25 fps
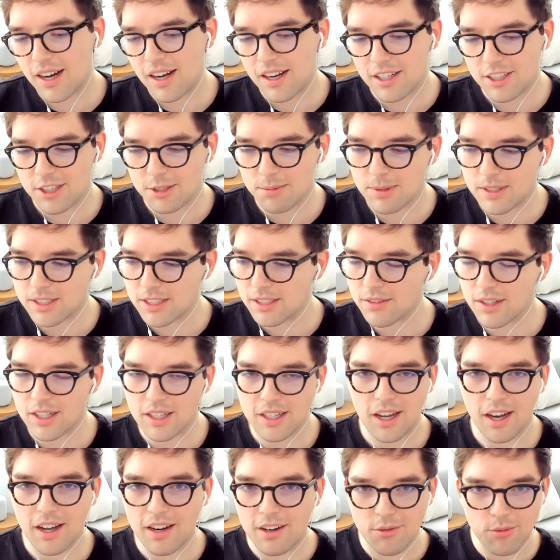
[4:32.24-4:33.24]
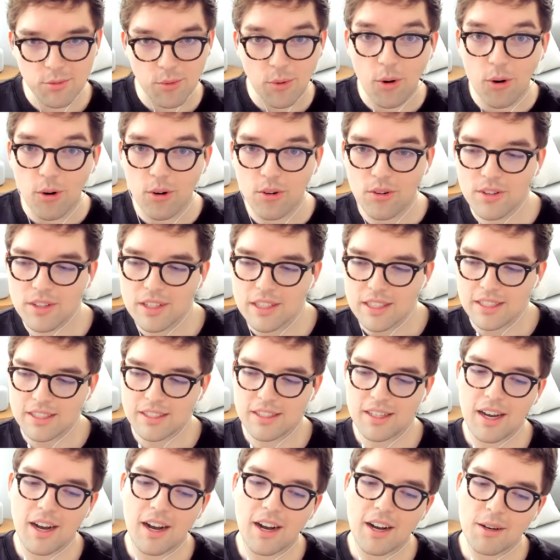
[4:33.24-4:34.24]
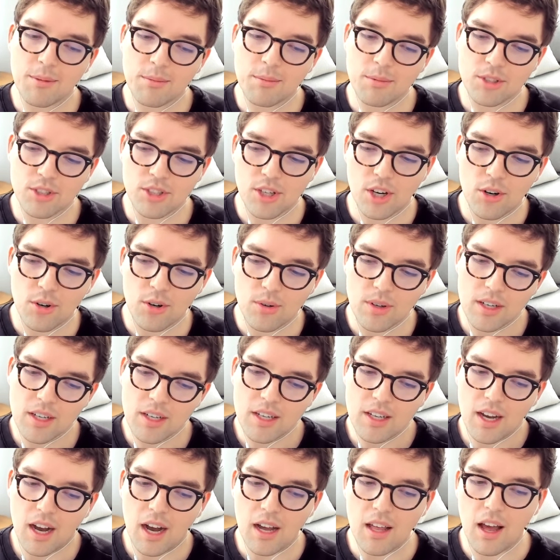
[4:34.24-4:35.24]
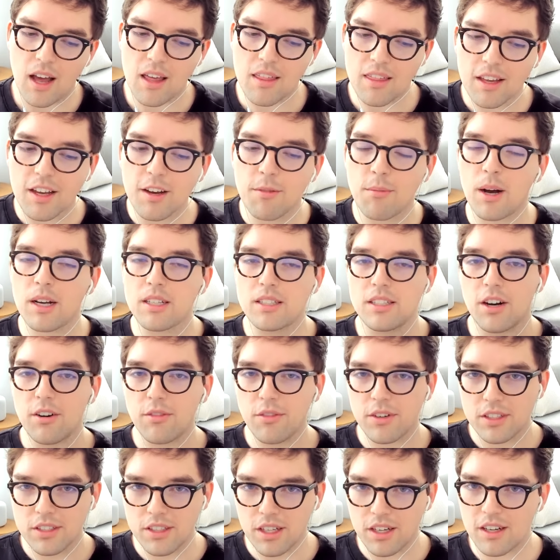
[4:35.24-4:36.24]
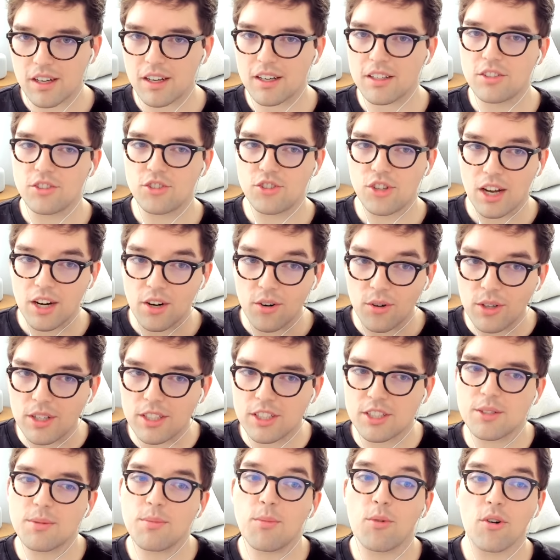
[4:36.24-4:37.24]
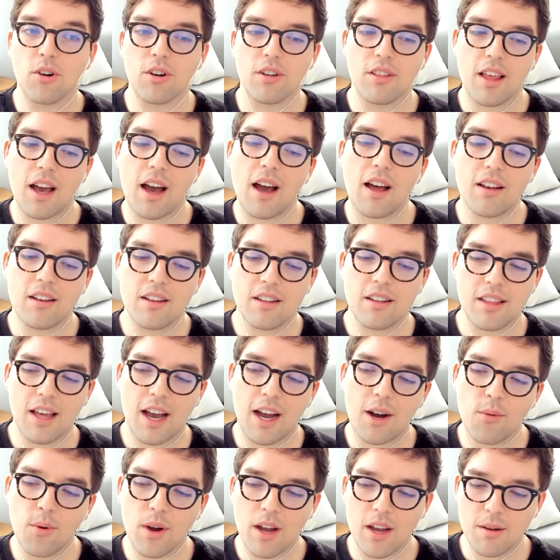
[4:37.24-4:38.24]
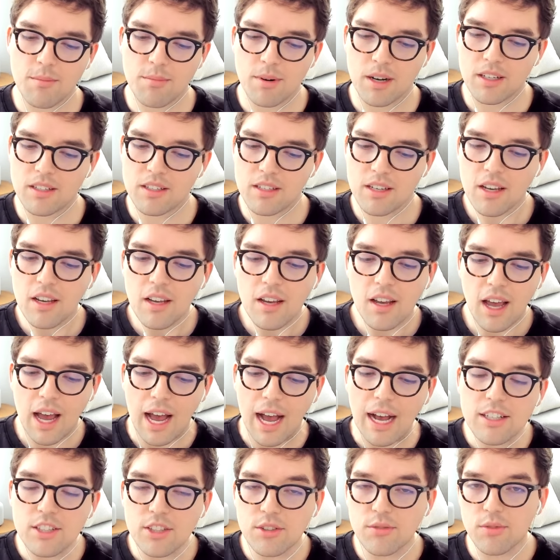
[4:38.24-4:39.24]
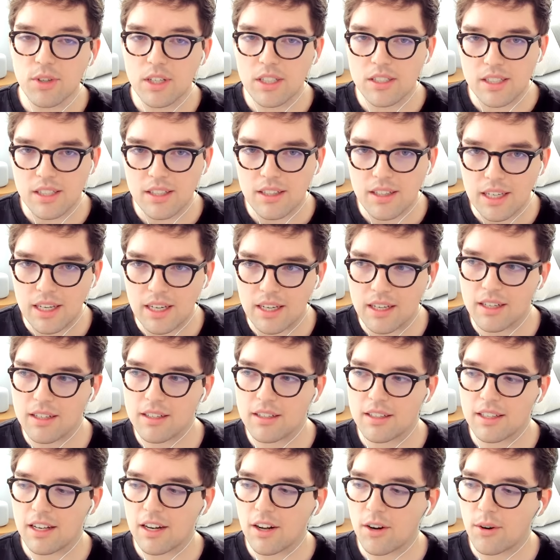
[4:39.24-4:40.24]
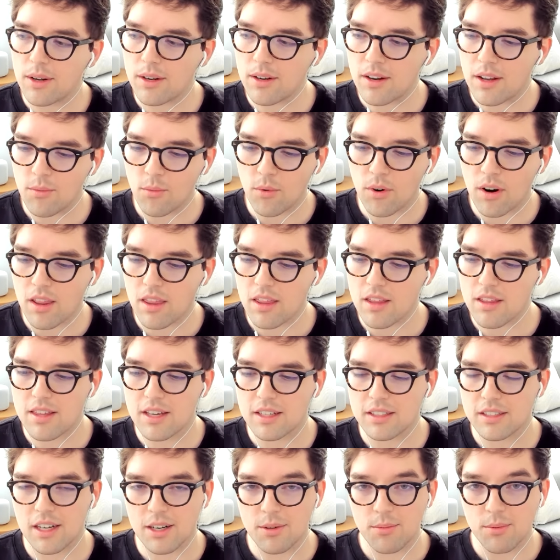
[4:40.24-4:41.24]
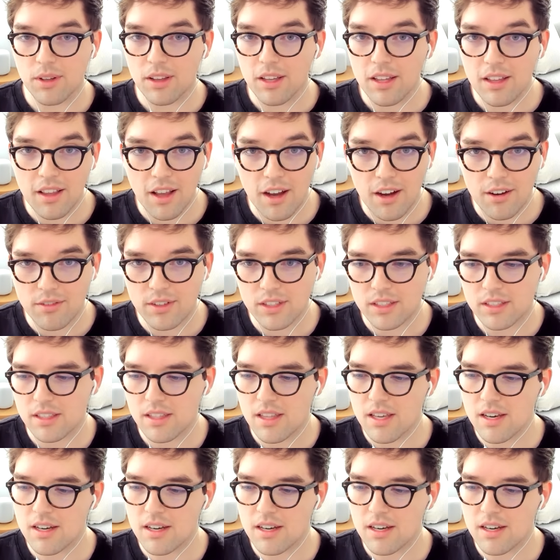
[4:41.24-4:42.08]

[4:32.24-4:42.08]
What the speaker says: specific kind of role. So I think of myself as a generalist more in that way. But as of recently, and one of the things I really love is